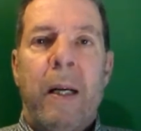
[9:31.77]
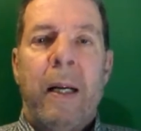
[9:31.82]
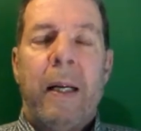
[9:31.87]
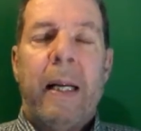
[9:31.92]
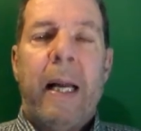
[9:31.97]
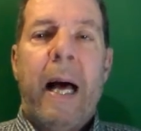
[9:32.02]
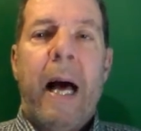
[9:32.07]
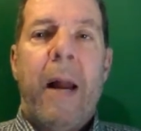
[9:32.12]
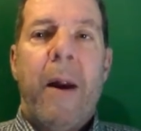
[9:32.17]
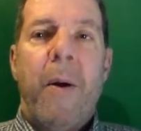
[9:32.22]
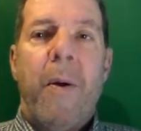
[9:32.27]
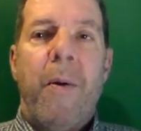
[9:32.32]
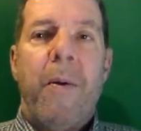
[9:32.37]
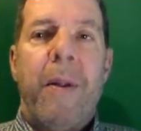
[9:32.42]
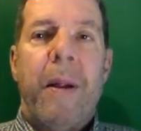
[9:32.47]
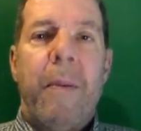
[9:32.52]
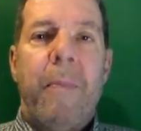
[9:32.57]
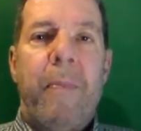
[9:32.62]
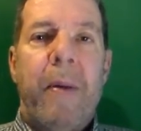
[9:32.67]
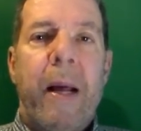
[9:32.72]

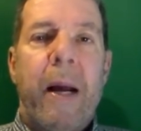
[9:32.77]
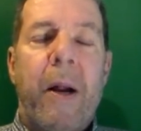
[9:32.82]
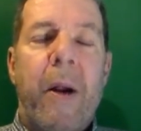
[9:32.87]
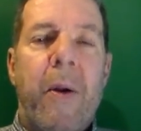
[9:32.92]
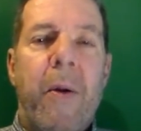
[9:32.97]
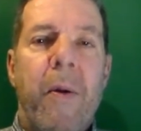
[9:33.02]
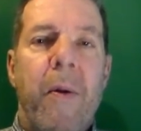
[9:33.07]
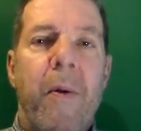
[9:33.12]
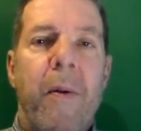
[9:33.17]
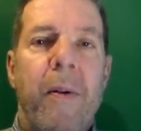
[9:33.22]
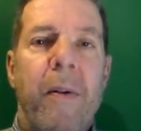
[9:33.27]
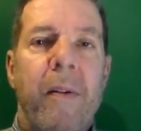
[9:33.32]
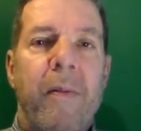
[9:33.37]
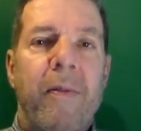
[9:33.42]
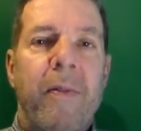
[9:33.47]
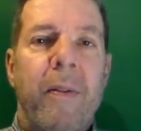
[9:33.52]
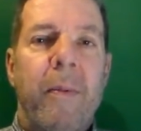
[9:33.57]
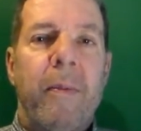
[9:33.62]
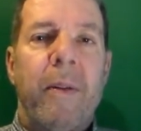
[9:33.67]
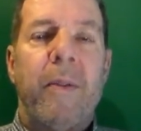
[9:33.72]
letters and pictures
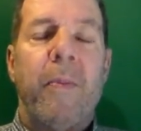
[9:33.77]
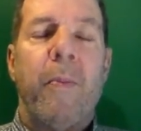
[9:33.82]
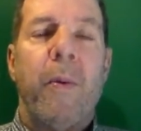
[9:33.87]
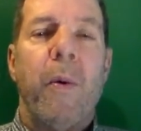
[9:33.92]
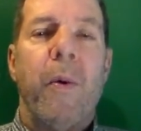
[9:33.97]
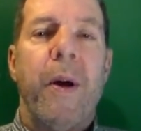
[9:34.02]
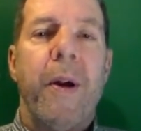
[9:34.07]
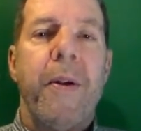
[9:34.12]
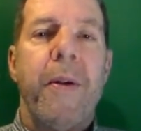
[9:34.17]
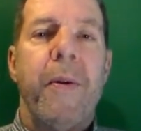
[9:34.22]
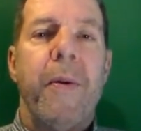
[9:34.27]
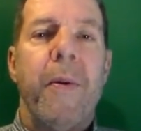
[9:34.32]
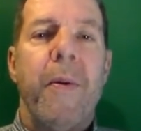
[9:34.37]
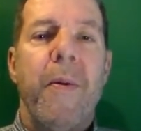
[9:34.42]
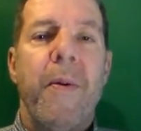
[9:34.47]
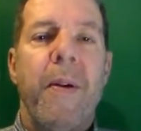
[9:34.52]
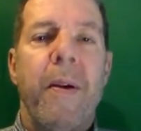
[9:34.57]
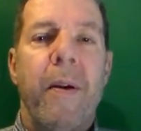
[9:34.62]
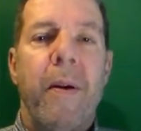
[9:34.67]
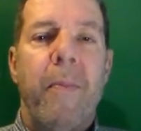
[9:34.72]
from his
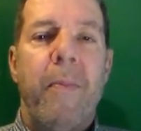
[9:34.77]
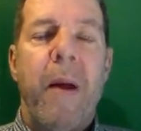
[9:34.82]
parishioners.